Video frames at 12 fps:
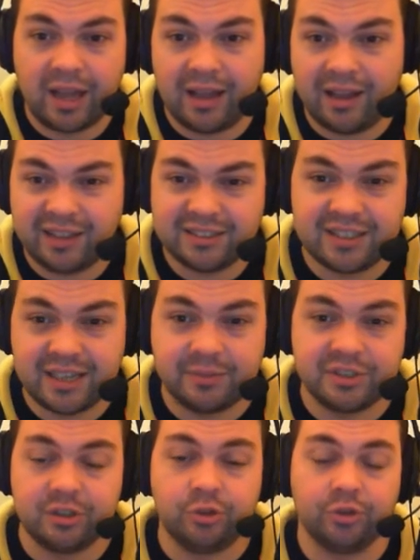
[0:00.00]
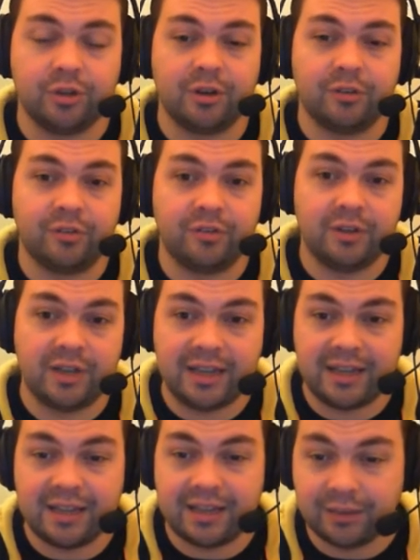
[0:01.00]
I'd say he wasn't good enough.
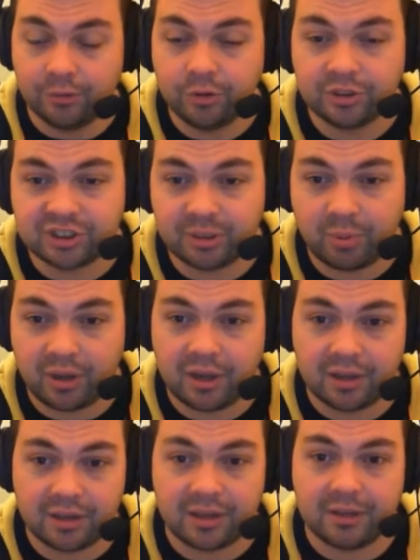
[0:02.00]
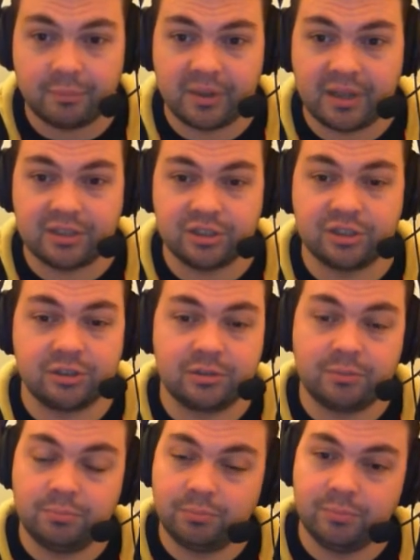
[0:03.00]
He looks the part, but
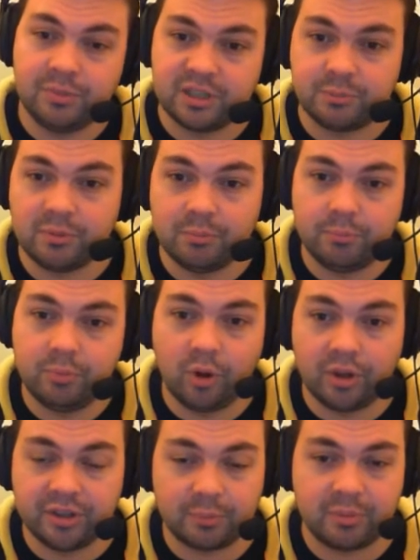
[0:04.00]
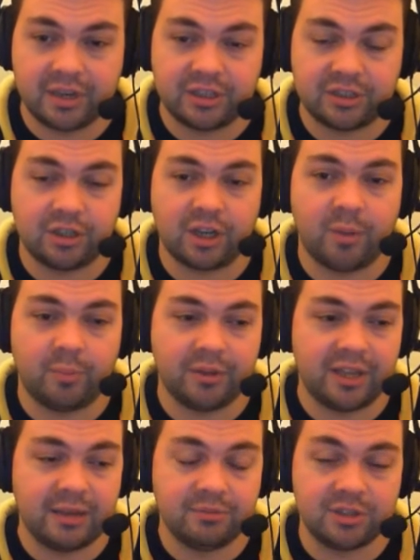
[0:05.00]
he's been put under pressure a couple of
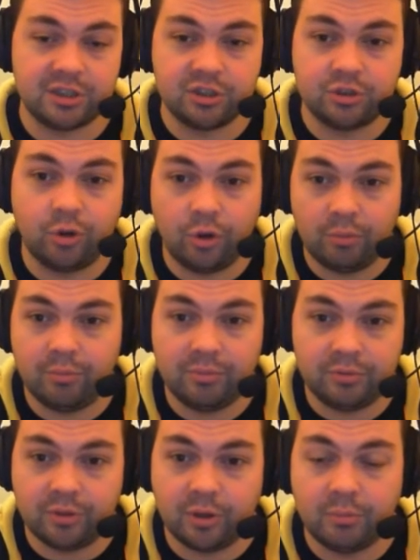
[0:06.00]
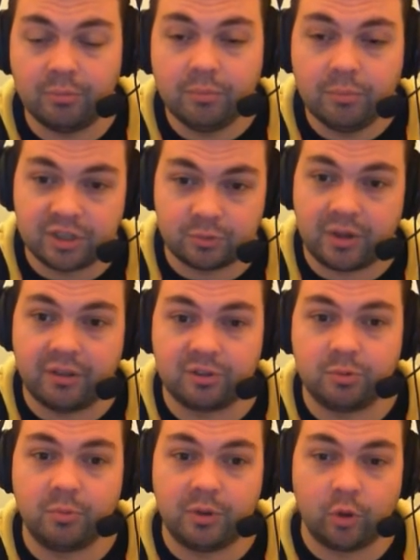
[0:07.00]
times and he's not done as well as
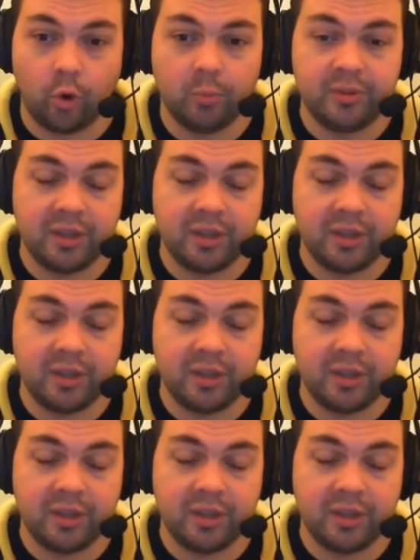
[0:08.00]
what we'd hoped he